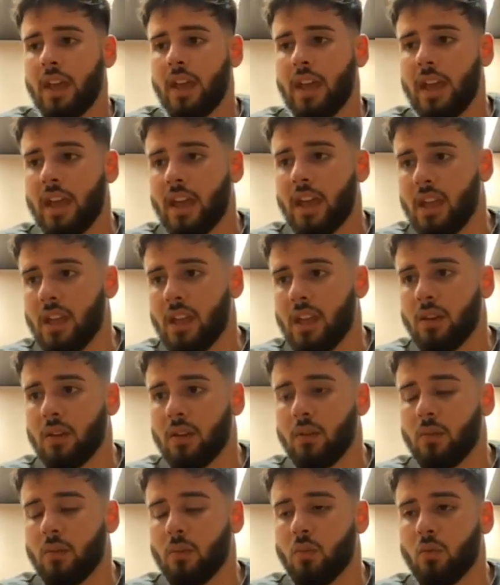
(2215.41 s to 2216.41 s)

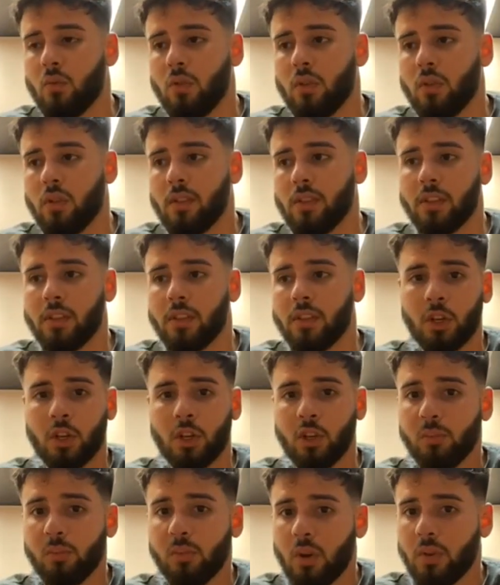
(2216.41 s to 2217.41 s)
And the
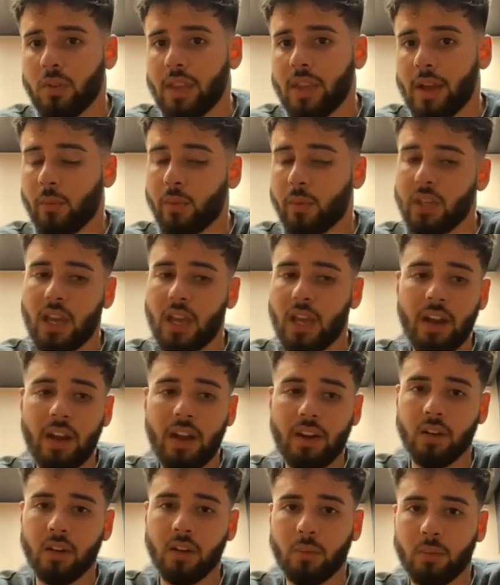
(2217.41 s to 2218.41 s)
term loan that we
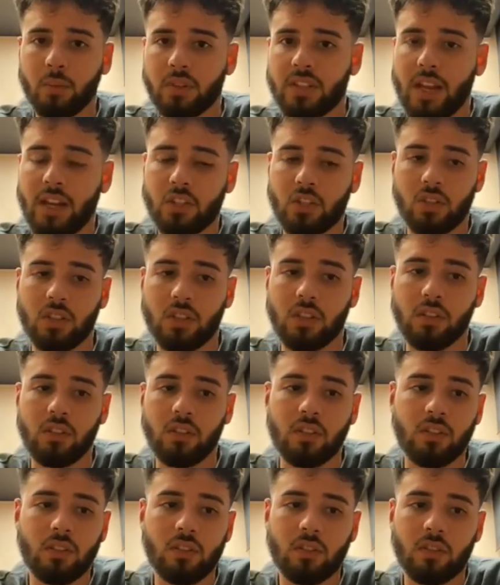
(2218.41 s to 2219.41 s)
got her was
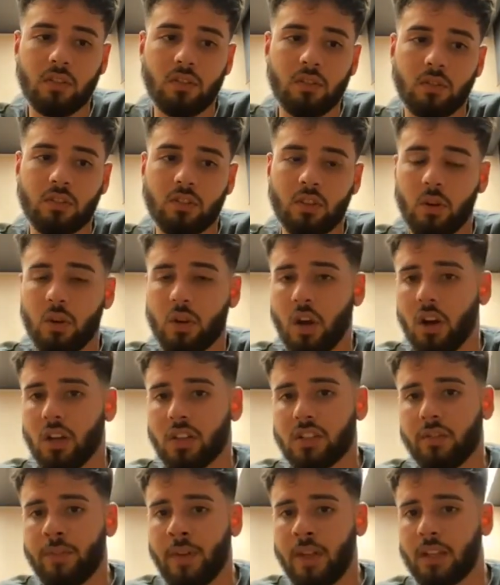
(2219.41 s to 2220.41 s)
actually so
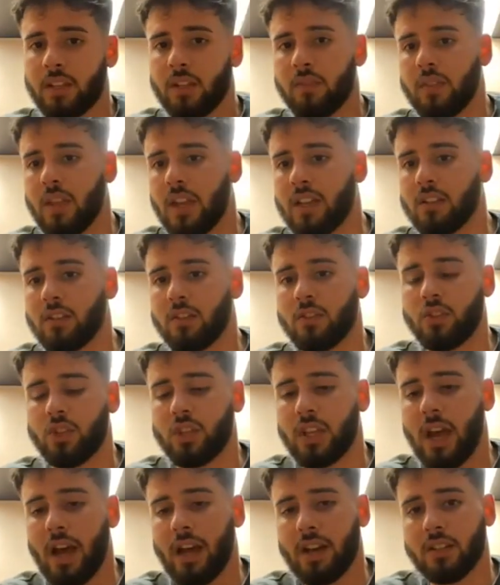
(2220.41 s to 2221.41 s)
cost effective that she
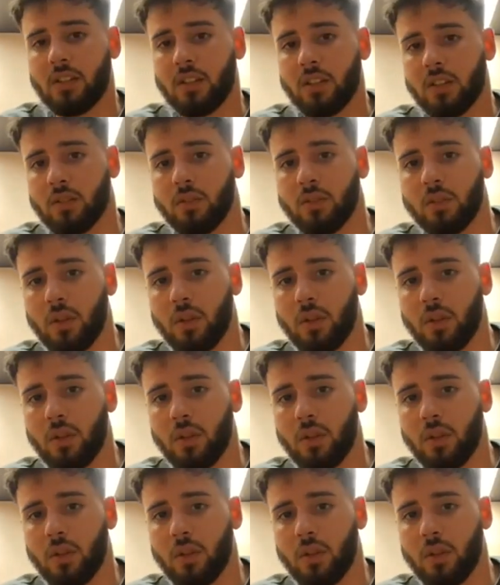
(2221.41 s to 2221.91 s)
got into the new